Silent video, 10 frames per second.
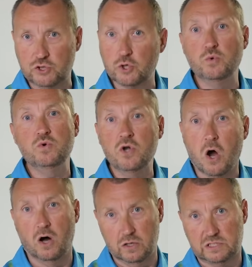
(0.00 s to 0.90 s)
do
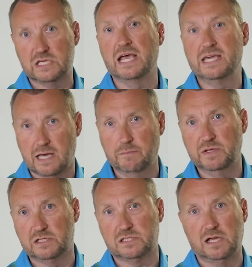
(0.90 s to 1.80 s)
not take up
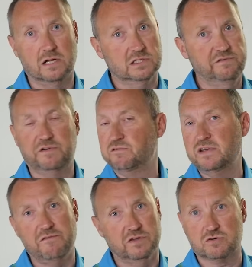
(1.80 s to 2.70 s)
this stance if you've
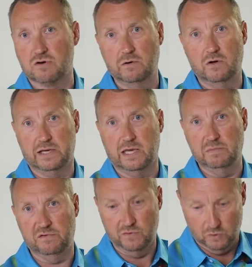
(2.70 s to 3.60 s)
never thrown like it
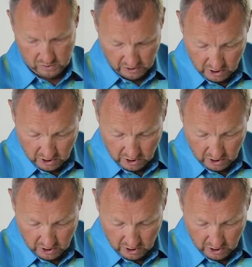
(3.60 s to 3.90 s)
before.